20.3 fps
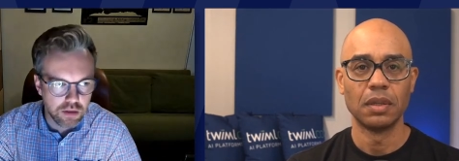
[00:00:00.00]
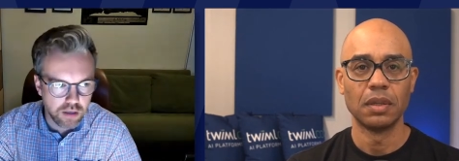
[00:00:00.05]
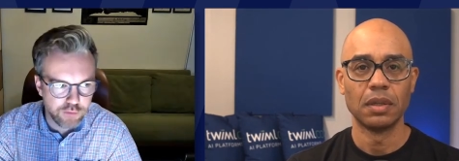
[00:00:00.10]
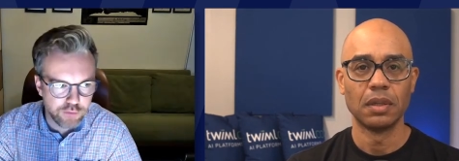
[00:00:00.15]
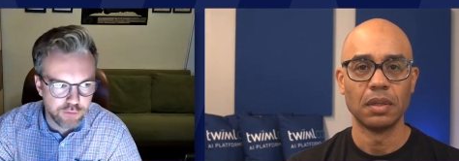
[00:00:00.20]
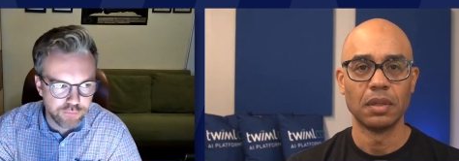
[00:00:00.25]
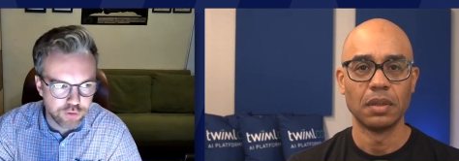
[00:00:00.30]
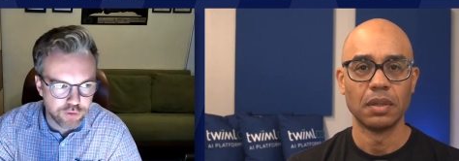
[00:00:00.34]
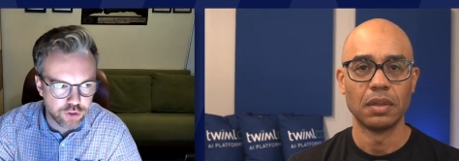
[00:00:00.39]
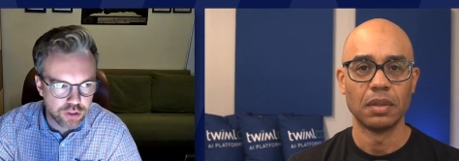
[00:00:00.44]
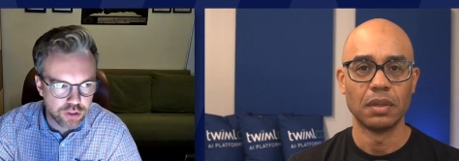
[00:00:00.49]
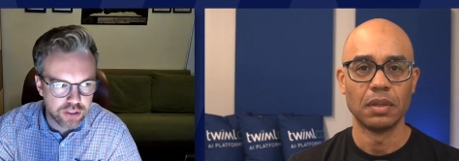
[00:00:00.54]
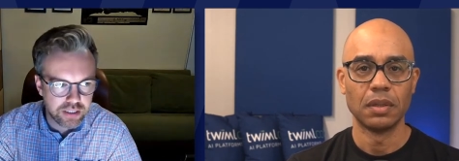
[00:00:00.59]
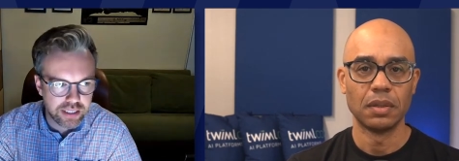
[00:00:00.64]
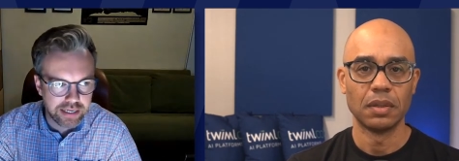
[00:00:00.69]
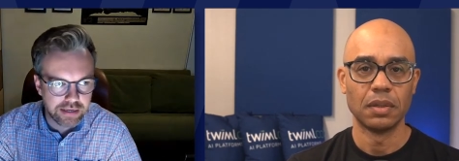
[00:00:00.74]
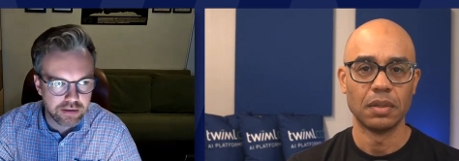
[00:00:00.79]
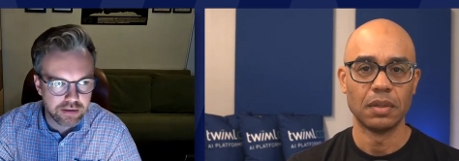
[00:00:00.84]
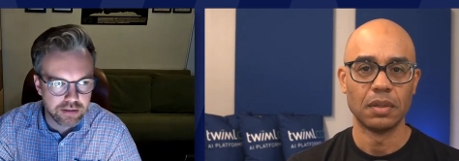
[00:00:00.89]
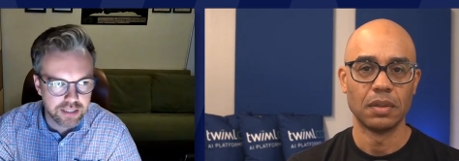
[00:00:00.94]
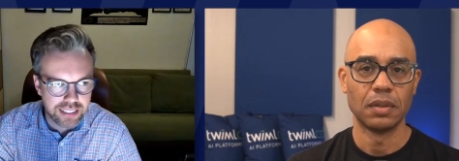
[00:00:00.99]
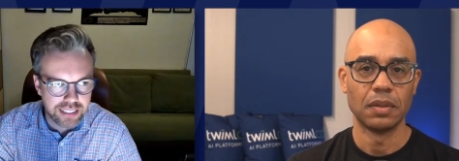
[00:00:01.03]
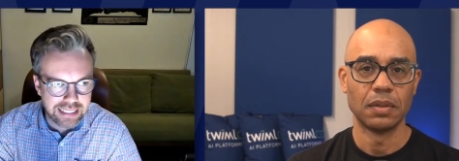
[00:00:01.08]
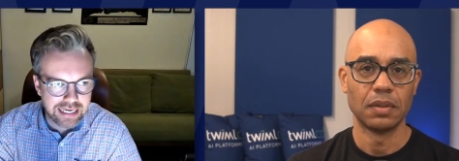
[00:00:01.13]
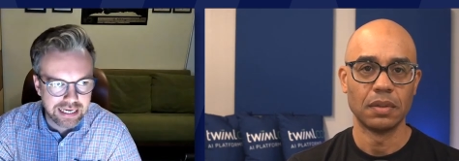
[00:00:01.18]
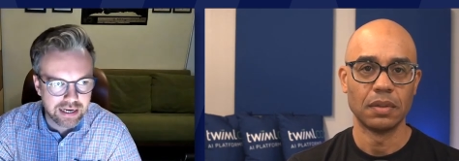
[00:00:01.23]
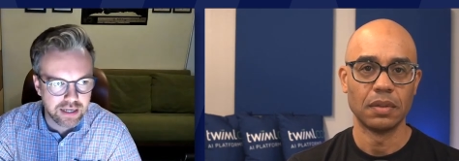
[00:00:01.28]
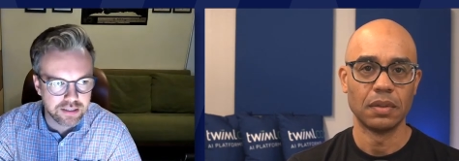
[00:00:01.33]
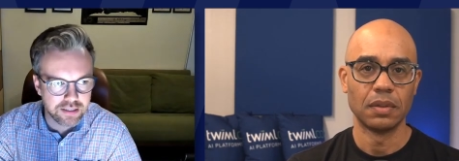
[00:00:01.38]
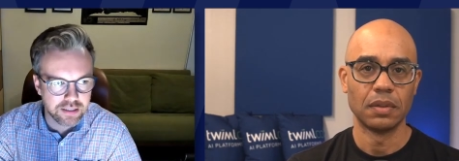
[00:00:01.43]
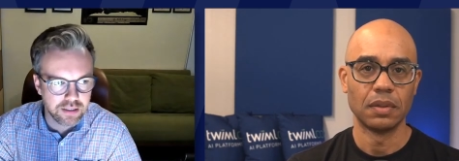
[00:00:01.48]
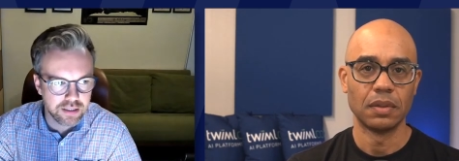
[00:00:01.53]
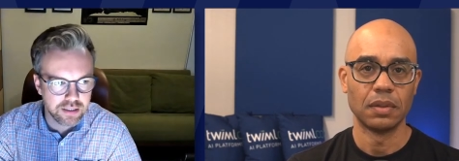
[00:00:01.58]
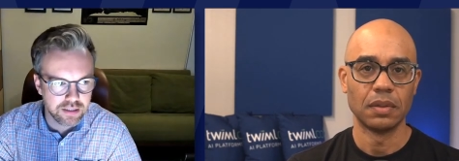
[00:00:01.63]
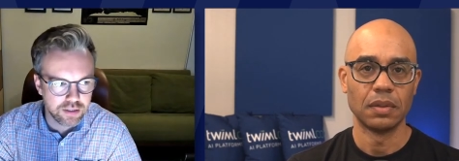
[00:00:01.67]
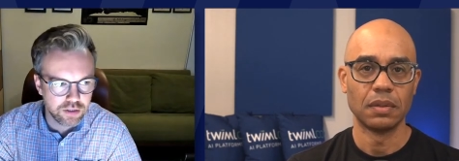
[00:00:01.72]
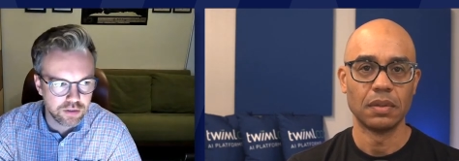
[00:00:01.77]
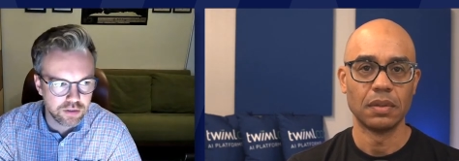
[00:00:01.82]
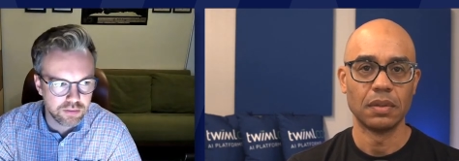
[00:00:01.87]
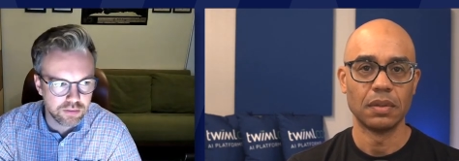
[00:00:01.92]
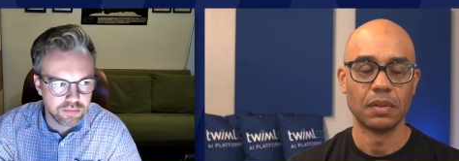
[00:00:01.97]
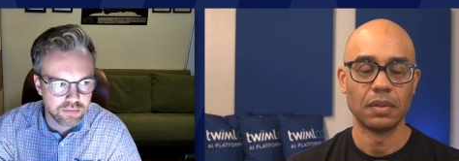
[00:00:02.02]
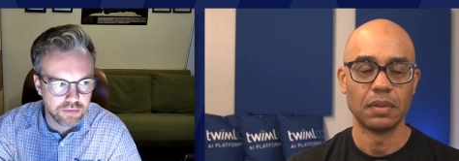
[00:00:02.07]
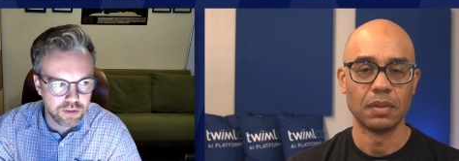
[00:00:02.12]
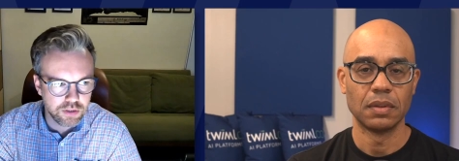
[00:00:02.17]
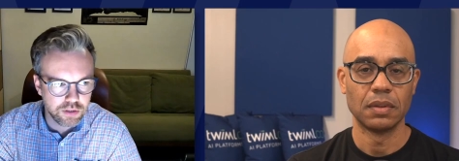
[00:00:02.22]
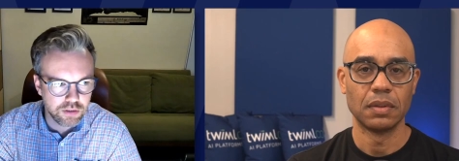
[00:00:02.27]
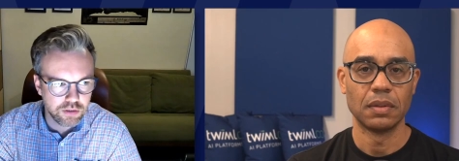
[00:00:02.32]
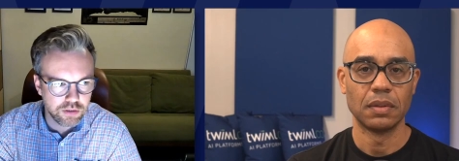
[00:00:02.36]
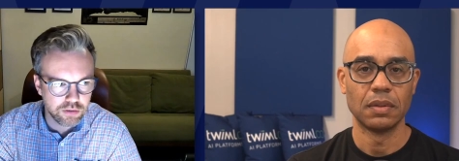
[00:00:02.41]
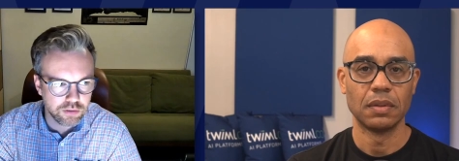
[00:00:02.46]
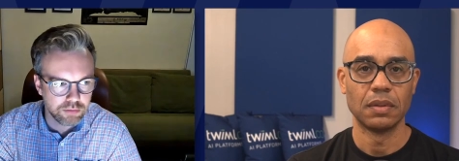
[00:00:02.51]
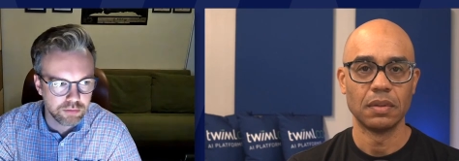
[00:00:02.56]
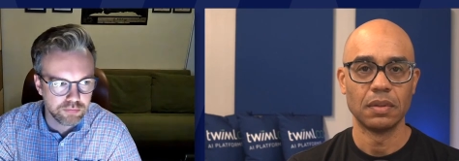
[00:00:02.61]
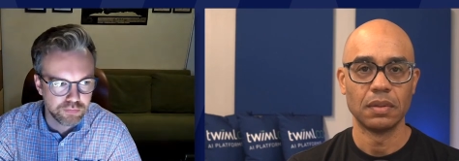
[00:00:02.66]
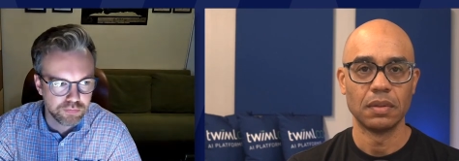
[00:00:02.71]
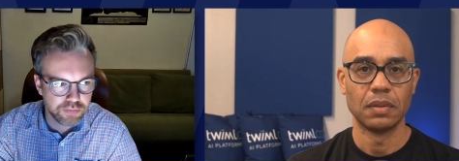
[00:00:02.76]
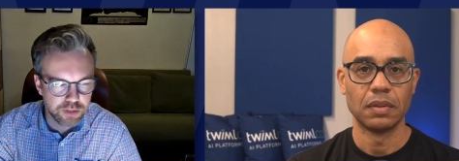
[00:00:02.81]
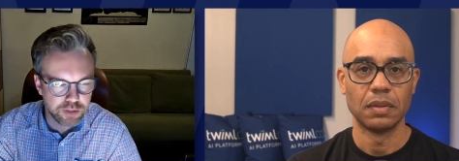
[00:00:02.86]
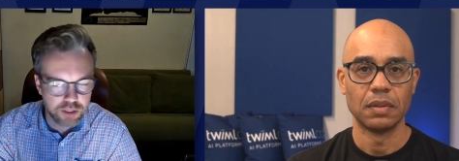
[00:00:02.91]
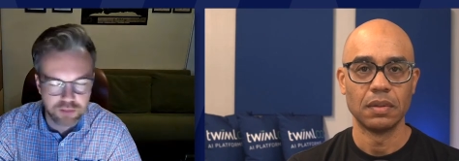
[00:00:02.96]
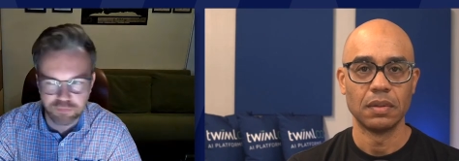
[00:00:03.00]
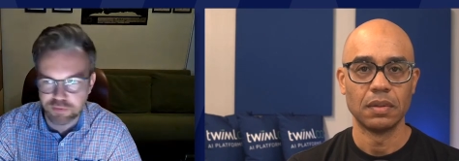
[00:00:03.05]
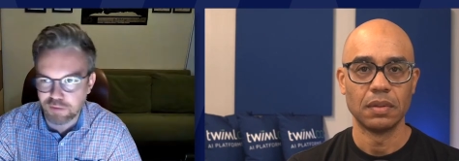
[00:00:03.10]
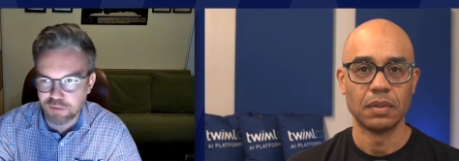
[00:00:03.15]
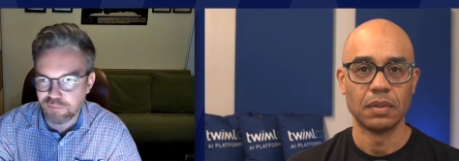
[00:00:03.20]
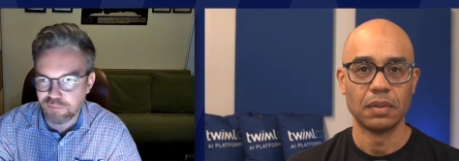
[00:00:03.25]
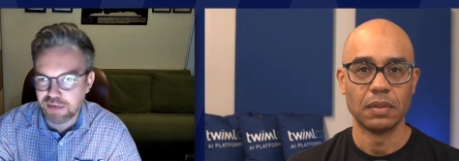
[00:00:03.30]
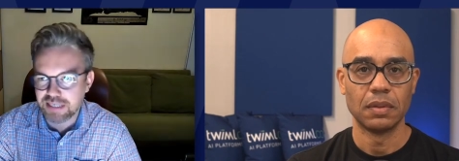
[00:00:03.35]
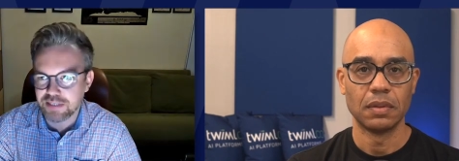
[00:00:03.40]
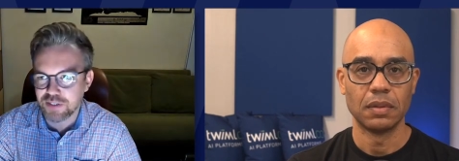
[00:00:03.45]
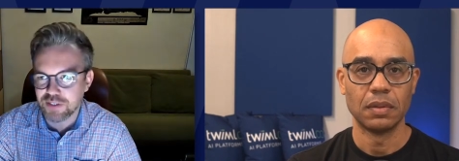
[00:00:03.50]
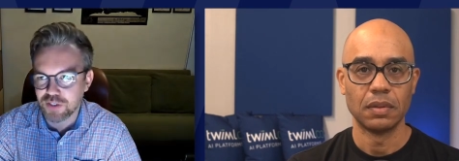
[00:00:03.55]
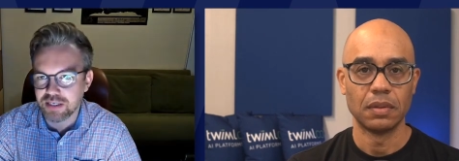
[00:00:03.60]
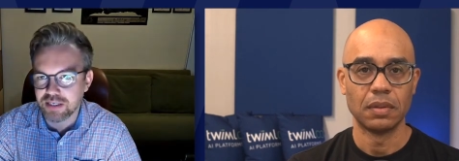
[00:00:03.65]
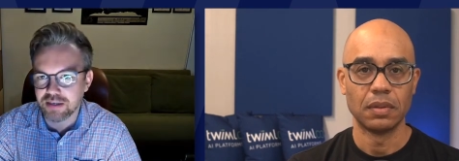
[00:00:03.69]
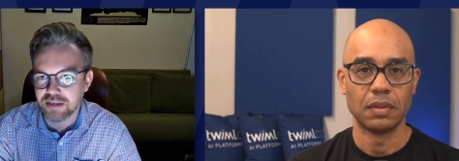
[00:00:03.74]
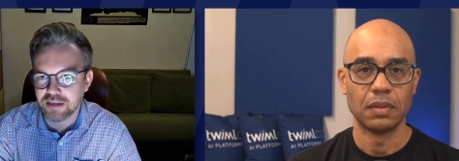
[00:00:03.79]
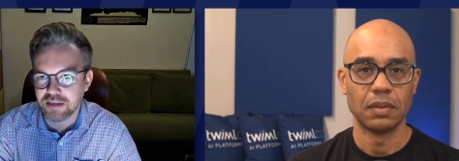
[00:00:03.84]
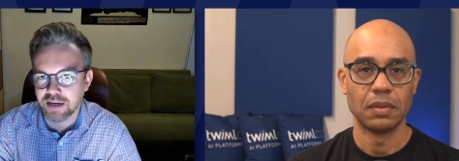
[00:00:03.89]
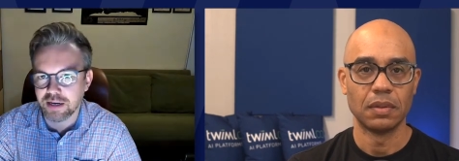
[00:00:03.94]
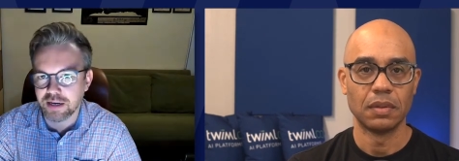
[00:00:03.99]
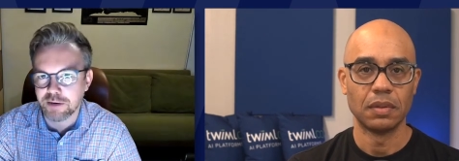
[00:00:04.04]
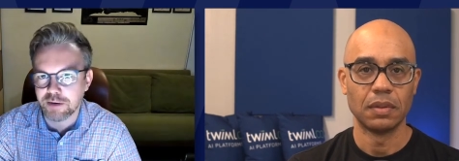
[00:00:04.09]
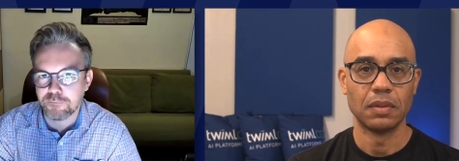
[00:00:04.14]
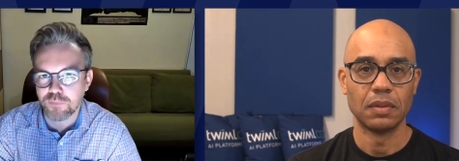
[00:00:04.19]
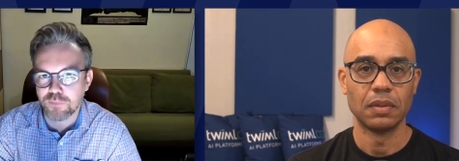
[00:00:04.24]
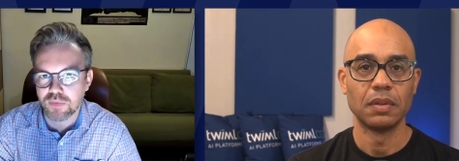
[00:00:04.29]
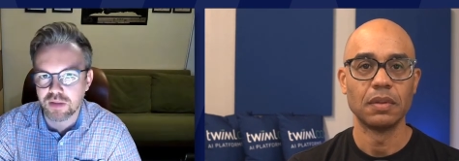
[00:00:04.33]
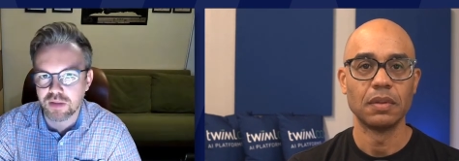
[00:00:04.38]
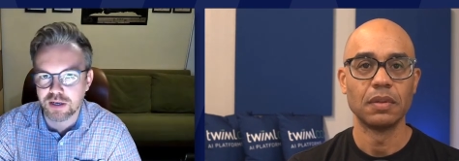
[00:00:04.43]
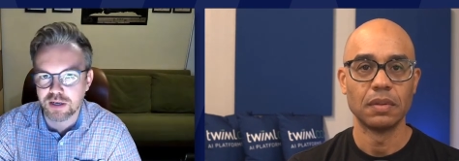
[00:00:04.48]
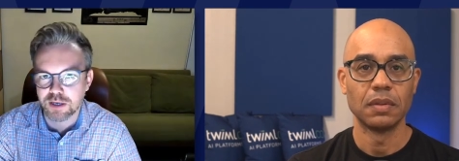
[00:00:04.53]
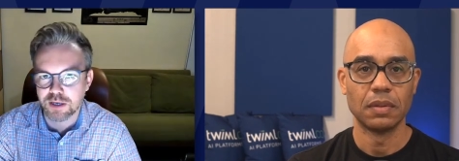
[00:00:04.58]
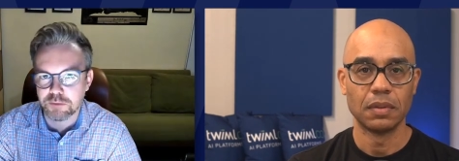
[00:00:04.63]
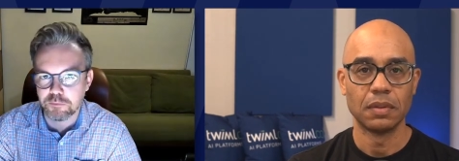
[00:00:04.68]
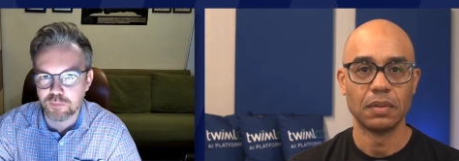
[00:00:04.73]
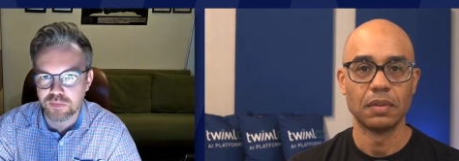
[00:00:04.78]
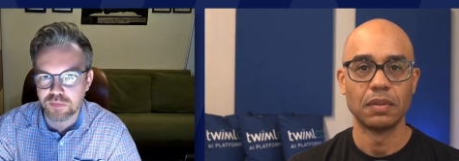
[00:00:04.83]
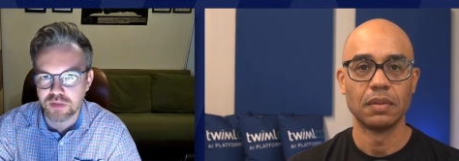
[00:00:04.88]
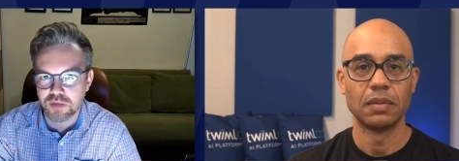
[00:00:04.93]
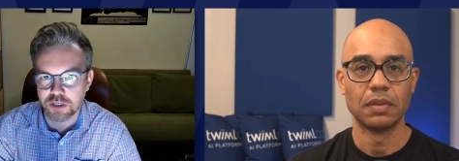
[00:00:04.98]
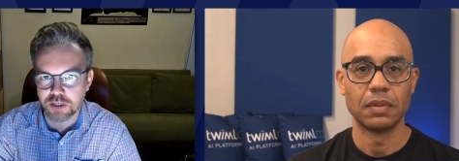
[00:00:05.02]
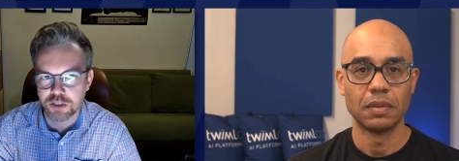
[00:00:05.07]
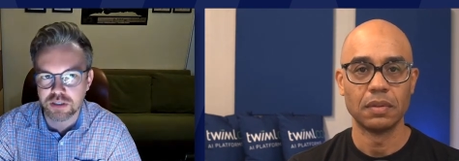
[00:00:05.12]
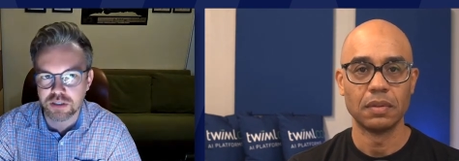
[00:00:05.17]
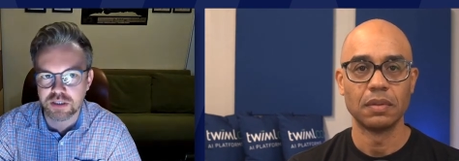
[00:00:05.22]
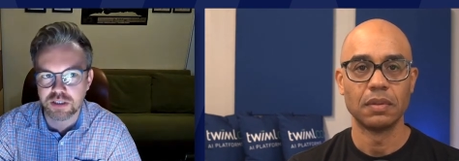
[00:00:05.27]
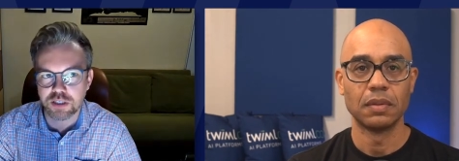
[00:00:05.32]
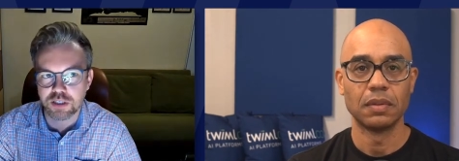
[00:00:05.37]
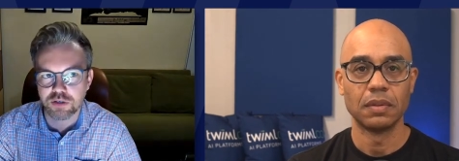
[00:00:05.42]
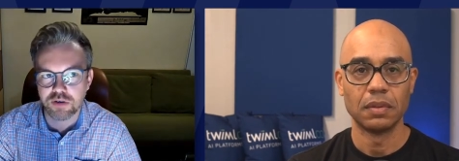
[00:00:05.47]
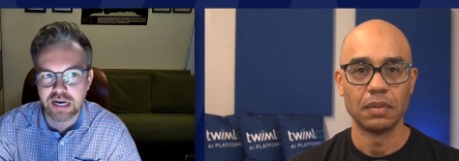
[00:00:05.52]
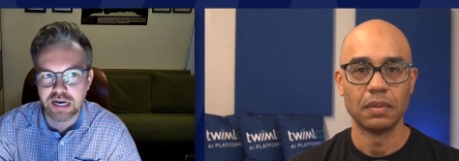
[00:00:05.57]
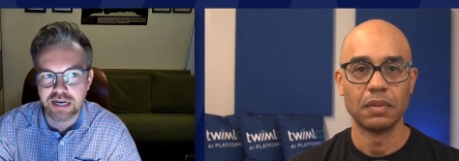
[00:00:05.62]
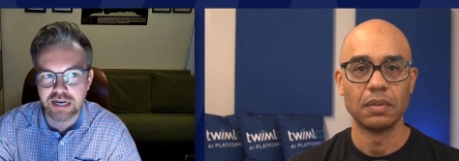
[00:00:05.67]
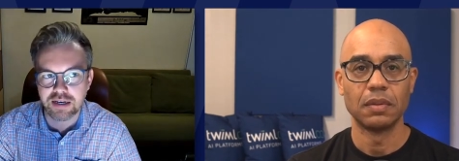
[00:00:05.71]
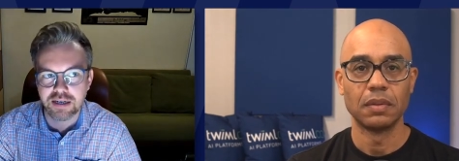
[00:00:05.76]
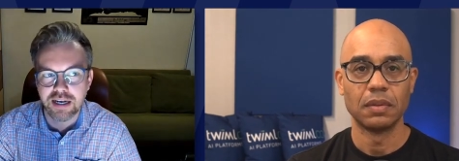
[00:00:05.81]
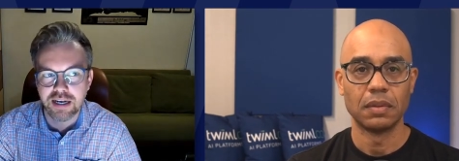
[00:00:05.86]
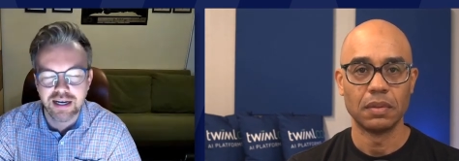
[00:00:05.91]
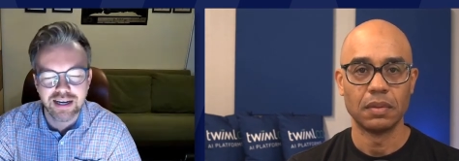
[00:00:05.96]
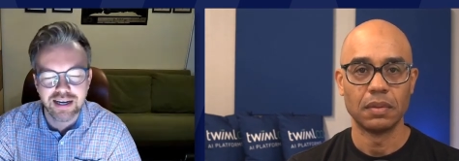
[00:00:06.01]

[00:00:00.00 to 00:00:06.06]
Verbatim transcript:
Speaker 1: if you just take NetHack as it is, you, you define a seed and then the dungeon is created.